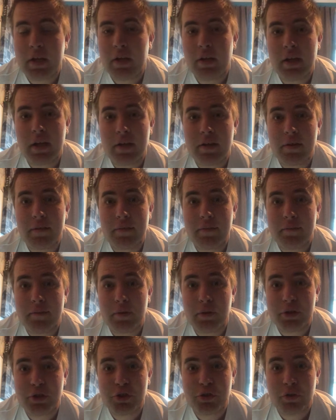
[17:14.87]
length of the
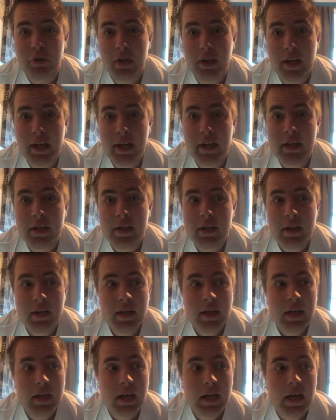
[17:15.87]
field try
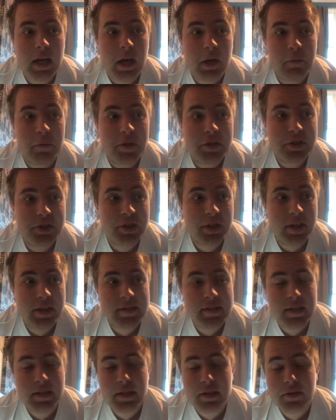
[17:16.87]
with
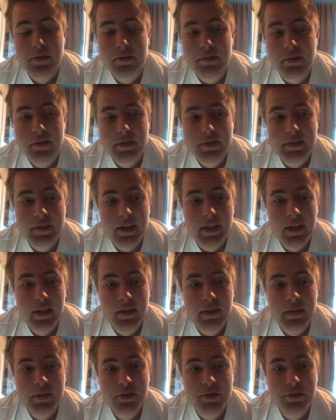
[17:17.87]
Chanzo Nickel-Klogstad
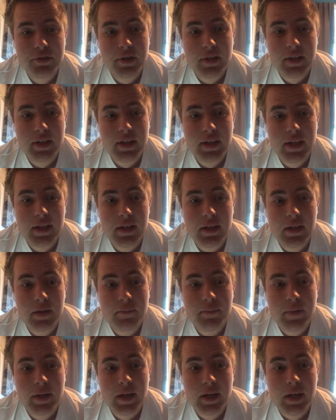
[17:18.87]
trying to get him,